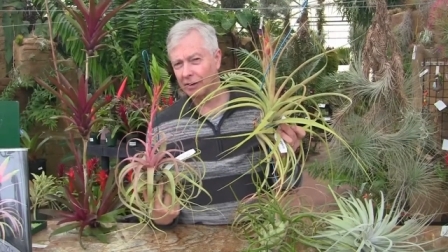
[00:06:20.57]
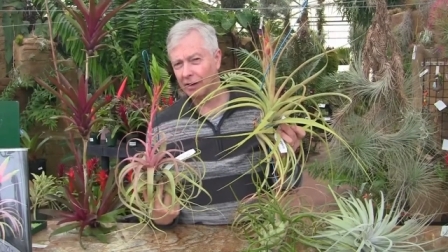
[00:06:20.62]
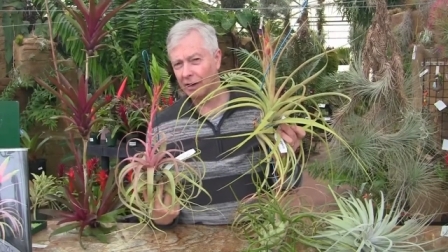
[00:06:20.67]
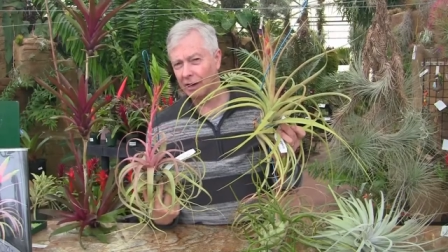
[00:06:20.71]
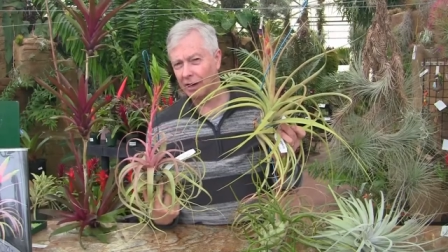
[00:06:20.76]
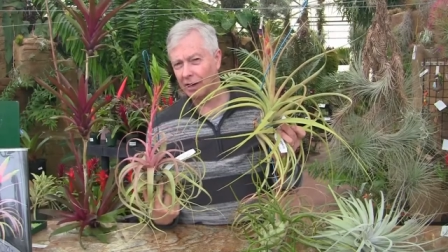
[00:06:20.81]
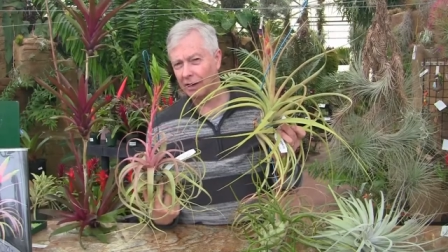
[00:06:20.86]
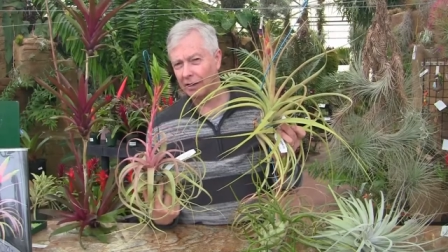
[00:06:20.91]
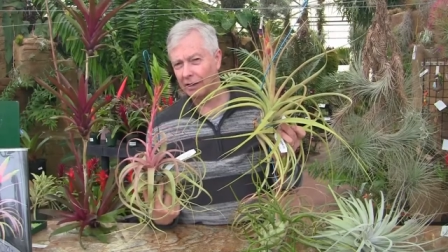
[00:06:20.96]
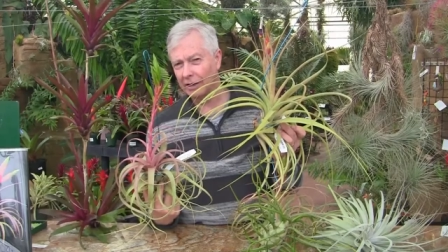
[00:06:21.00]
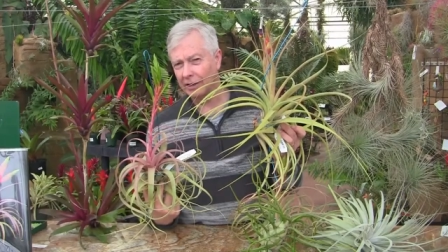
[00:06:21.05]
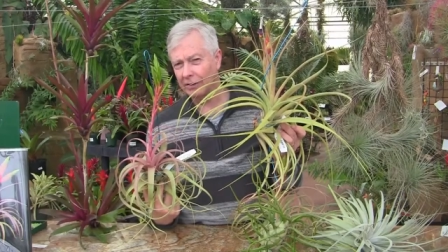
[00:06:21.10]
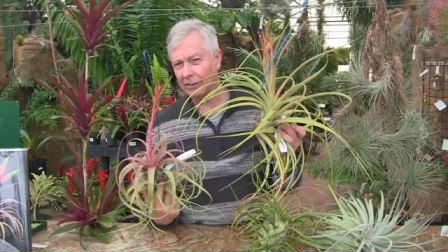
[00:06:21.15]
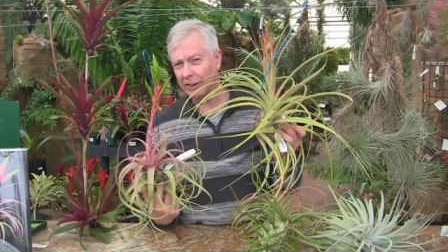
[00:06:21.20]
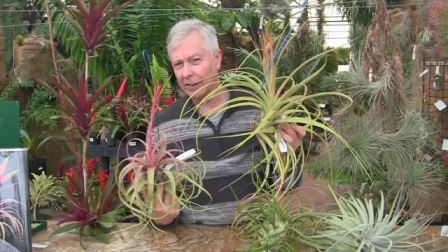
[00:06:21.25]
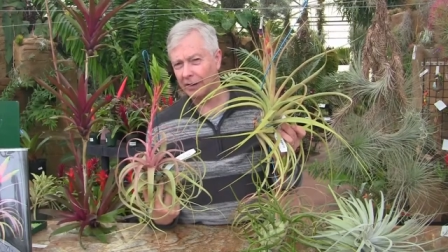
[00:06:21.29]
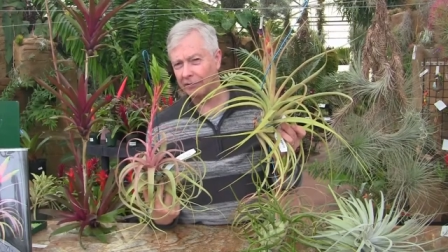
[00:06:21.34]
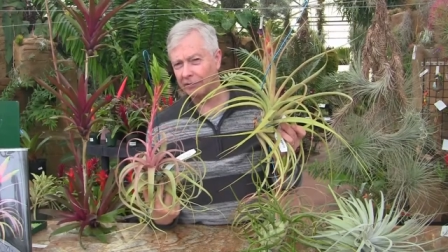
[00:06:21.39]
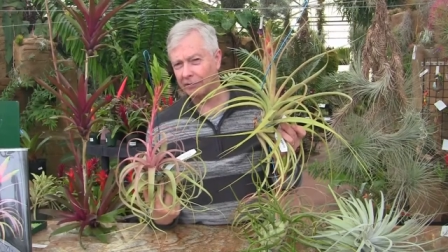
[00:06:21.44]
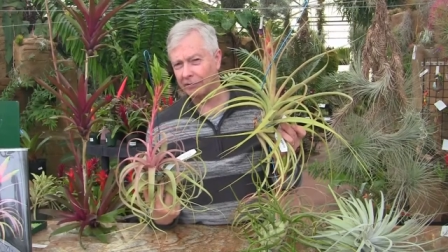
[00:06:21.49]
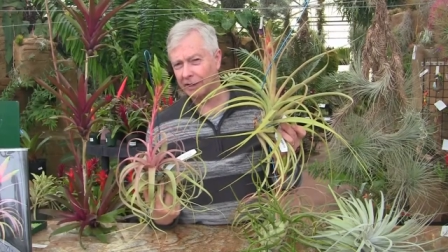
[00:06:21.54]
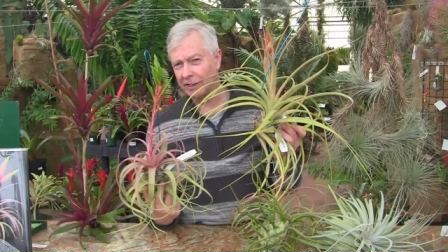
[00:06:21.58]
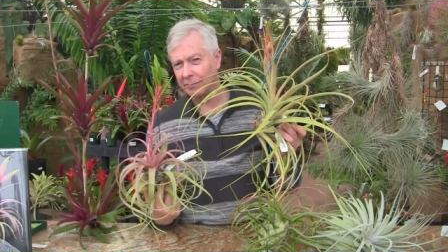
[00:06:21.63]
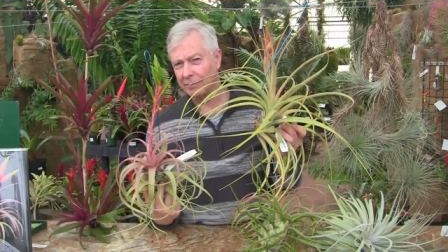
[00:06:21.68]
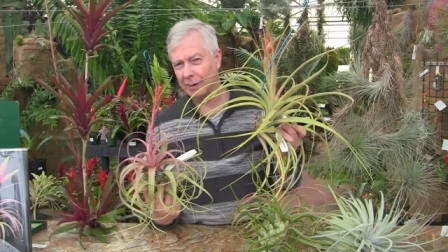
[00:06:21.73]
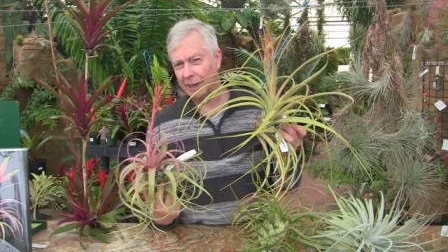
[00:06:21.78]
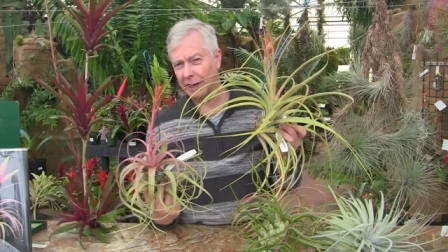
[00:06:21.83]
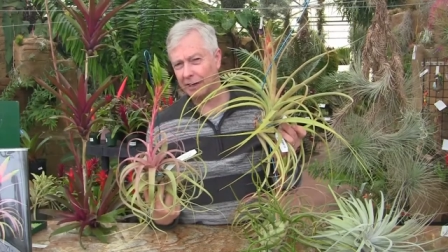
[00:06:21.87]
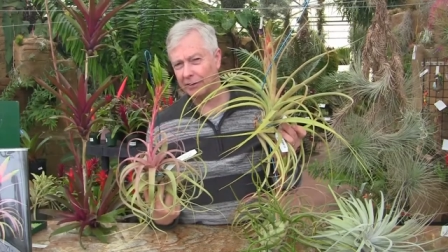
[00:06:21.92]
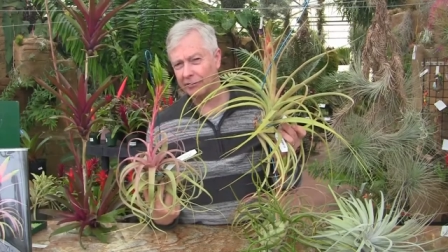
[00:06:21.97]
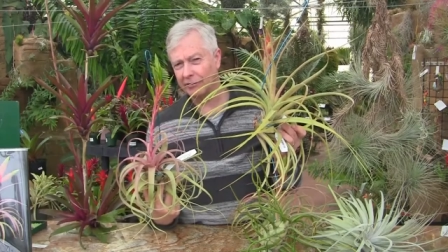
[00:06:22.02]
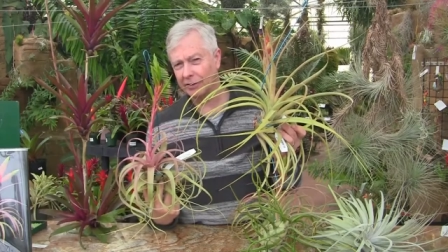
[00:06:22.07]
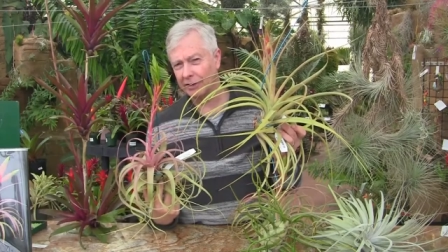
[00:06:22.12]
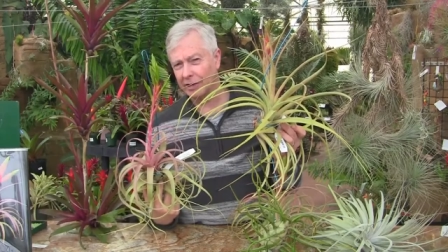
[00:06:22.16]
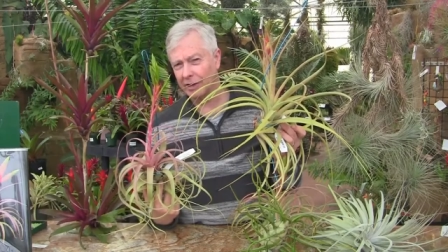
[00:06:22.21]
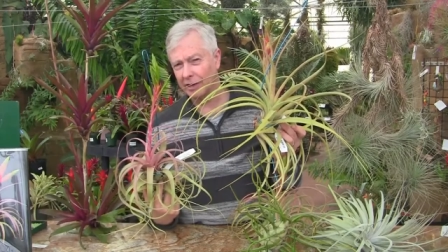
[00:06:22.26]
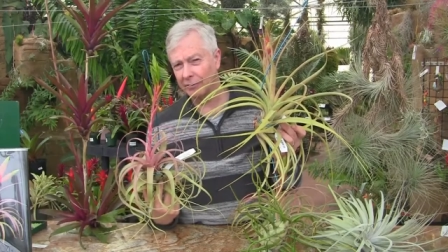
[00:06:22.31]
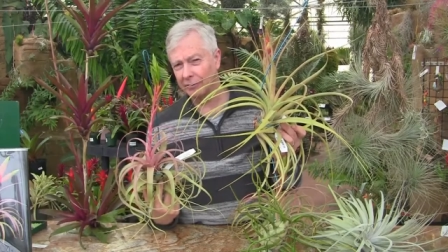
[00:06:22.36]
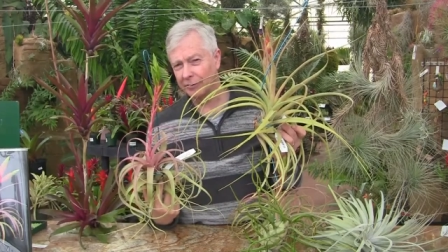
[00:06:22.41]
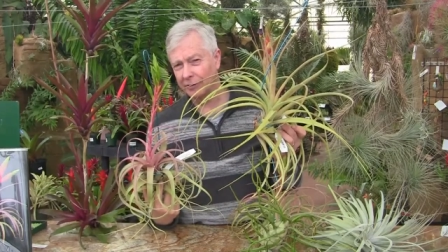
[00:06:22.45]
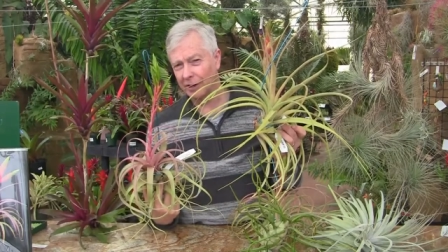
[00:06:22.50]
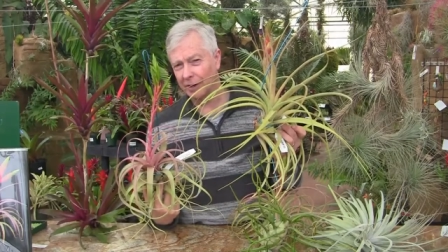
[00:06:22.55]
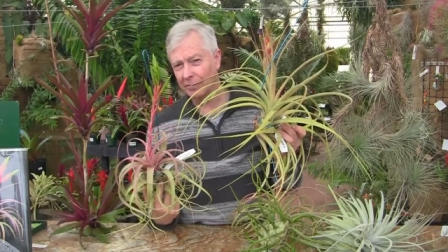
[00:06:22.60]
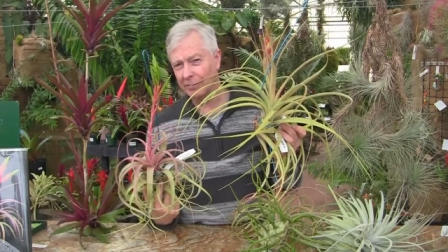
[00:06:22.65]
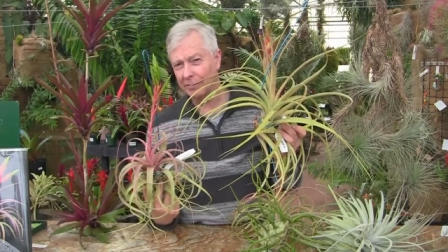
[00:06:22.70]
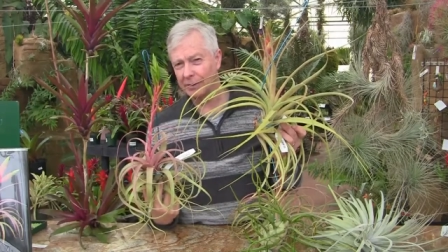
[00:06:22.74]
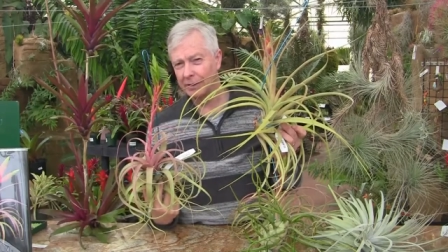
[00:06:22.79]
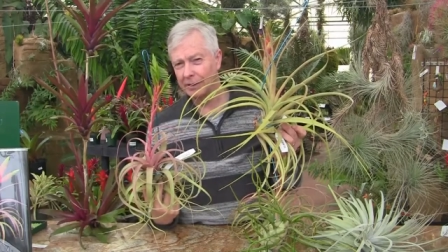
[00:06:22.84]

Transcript: uh, and you have a seed badge that comes up,